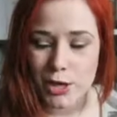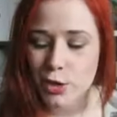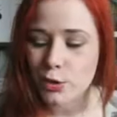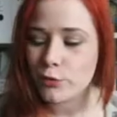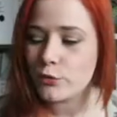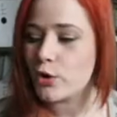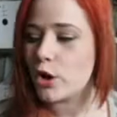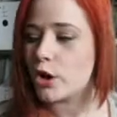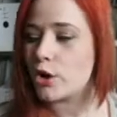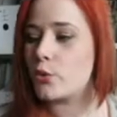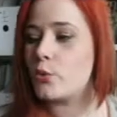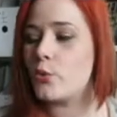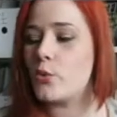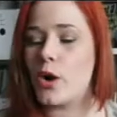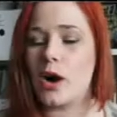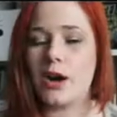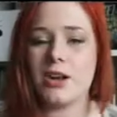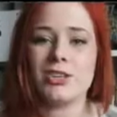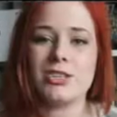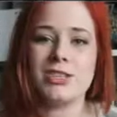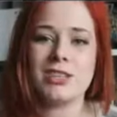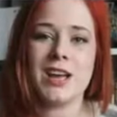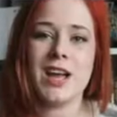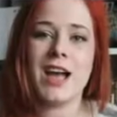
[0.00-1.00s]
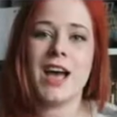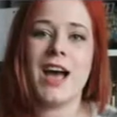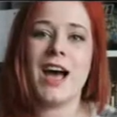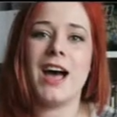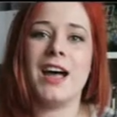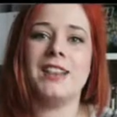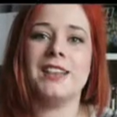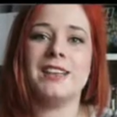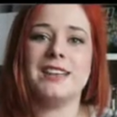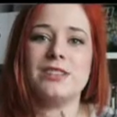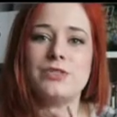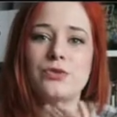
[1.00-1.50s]
You've got to watch
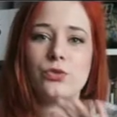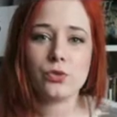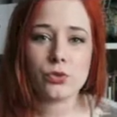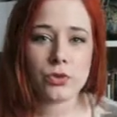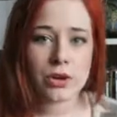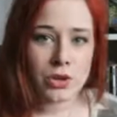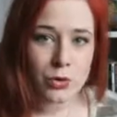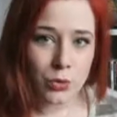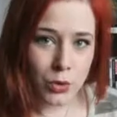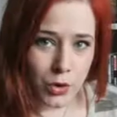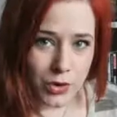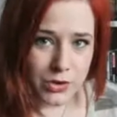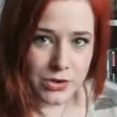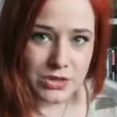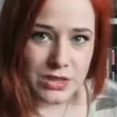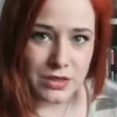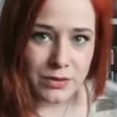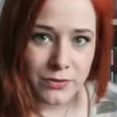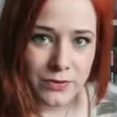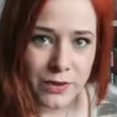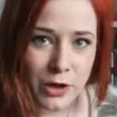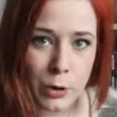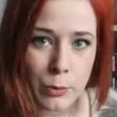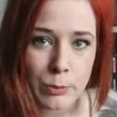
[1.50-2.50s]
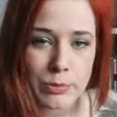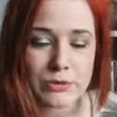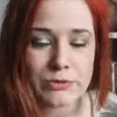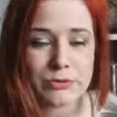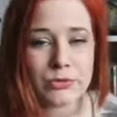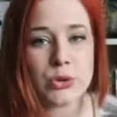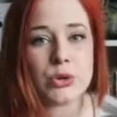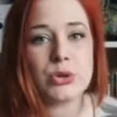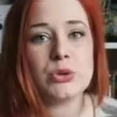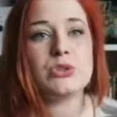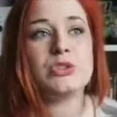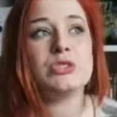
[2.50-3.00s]
at least three quarters of the film
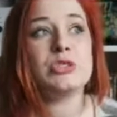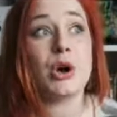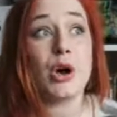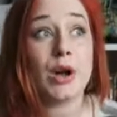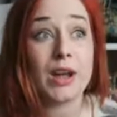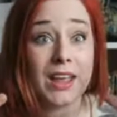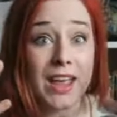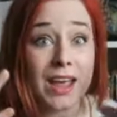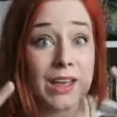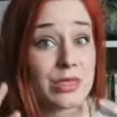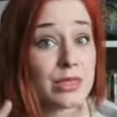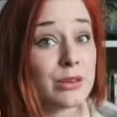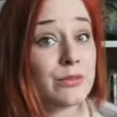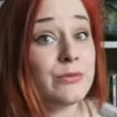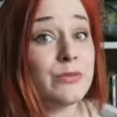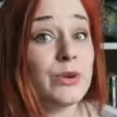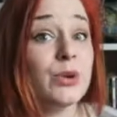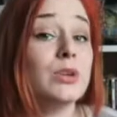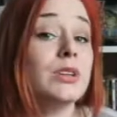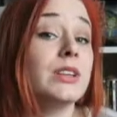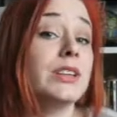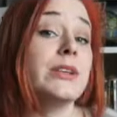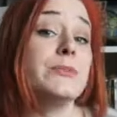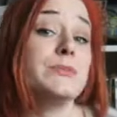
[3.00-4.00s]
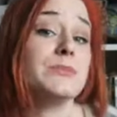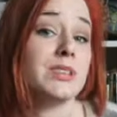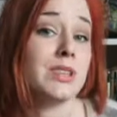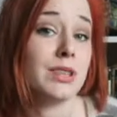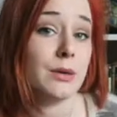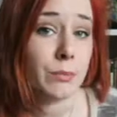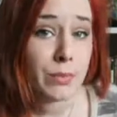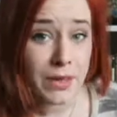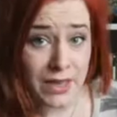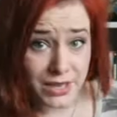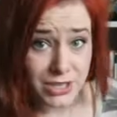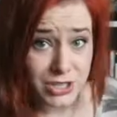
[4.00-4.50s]
before you start getting the full glimpse of
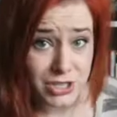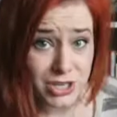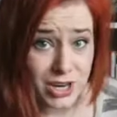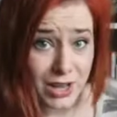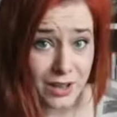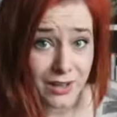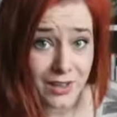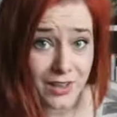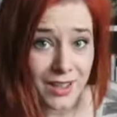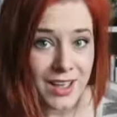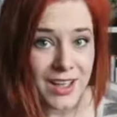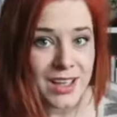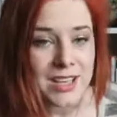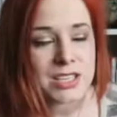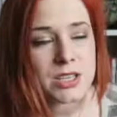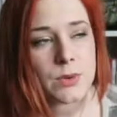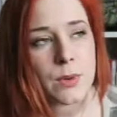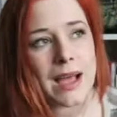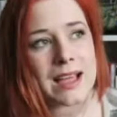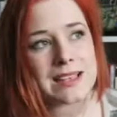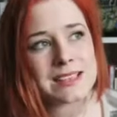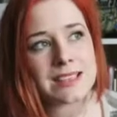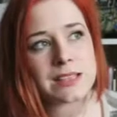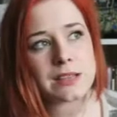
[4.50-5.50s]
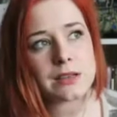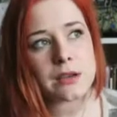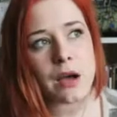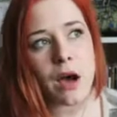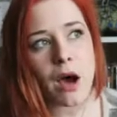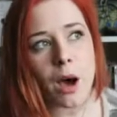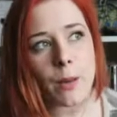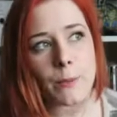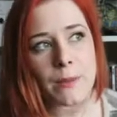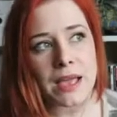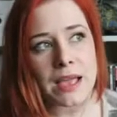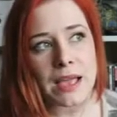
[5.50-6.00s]
the picture. So as a
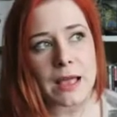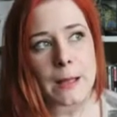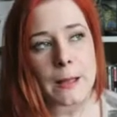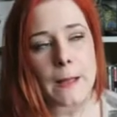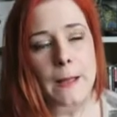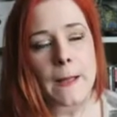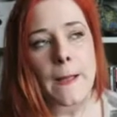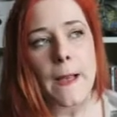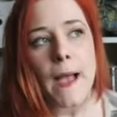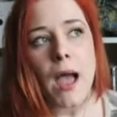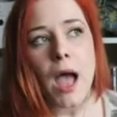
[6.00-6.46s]
comic,